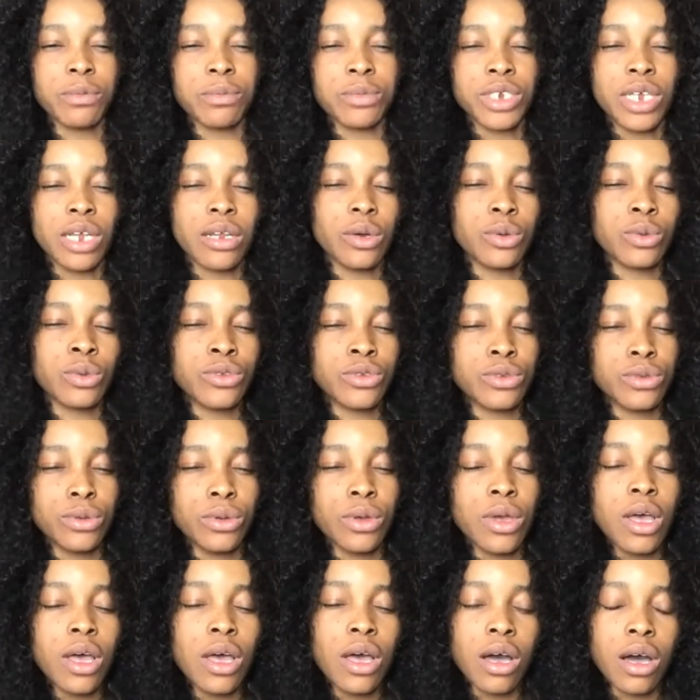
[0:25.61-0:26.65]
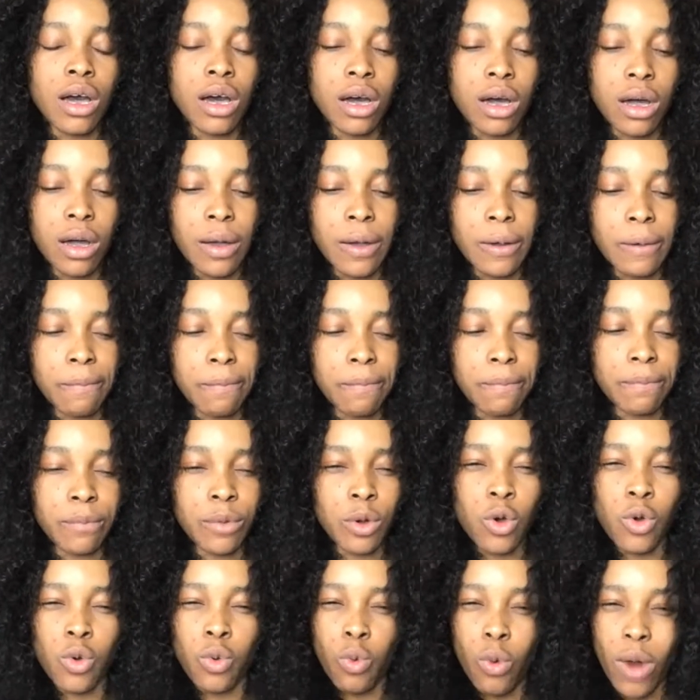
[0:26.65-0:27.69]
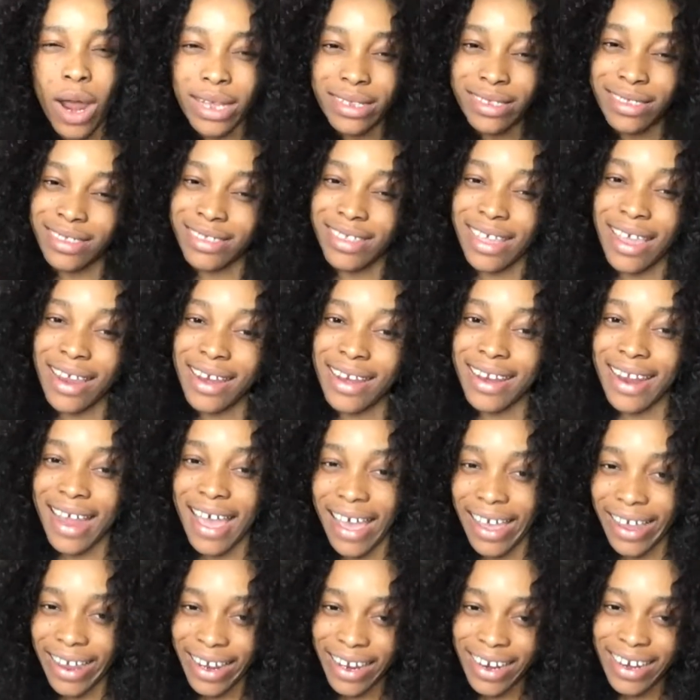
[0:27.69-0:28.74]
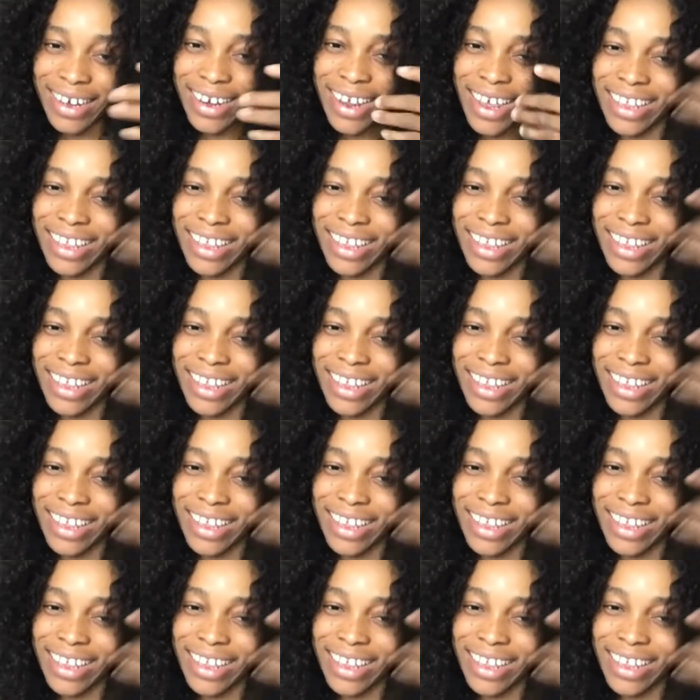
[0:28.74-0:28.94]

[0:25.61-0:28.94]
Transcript: Shout out to Owase9.